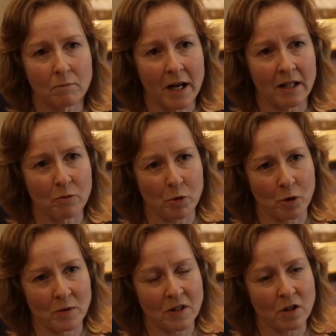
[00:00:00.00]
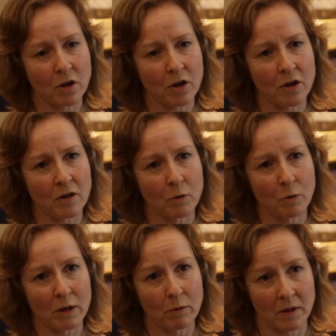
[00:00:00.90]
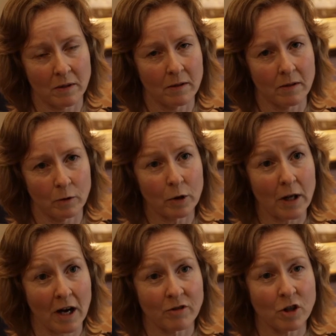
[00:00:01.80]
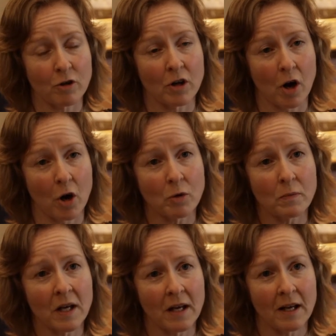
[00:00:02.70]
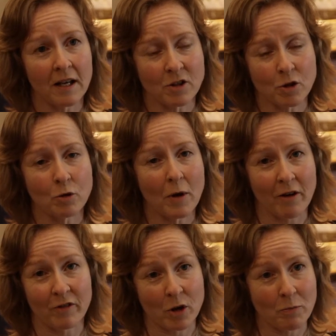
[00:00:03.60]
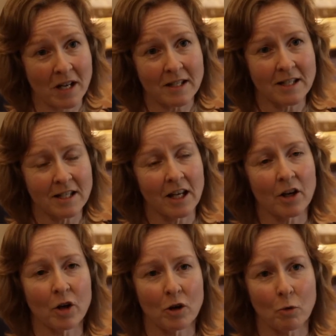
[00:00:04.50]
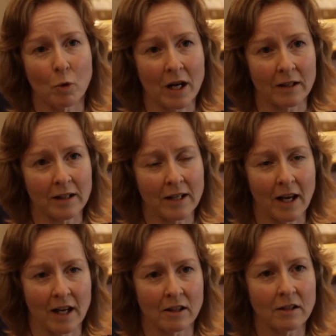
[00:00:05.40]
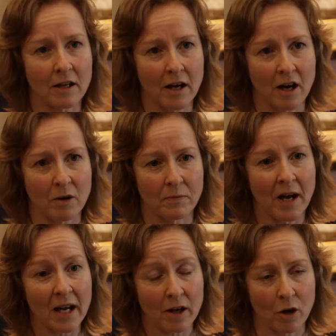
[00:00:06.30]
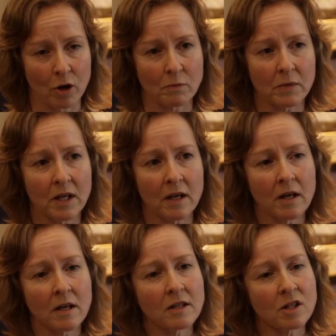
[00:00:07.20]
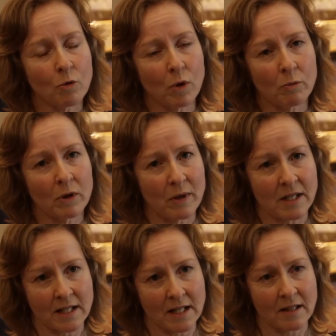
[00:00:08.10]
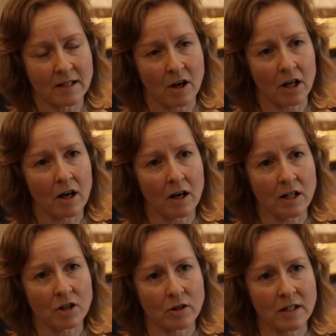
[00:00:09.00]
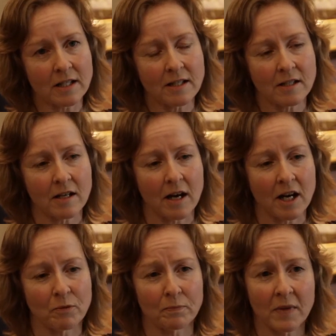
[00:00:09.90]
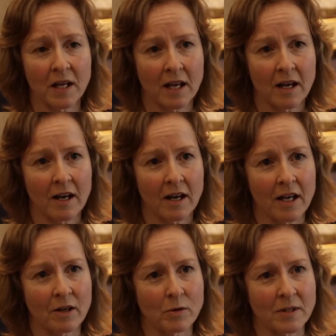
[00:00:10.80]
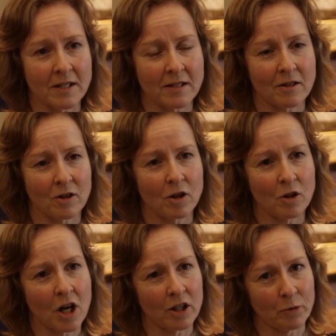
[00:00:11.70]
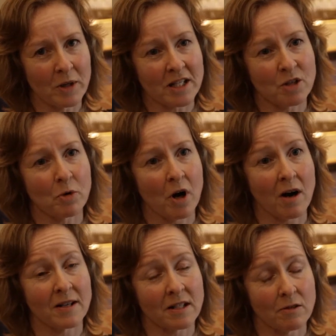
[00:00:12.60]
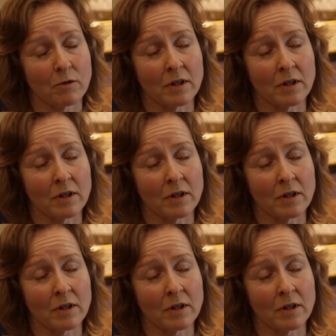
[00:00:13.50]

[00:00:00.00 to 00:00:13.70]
made the promise to her that we would look after her at home, do our very best to get her well again at home. So when we went to see the psychiatrist, he was a little bit surprised and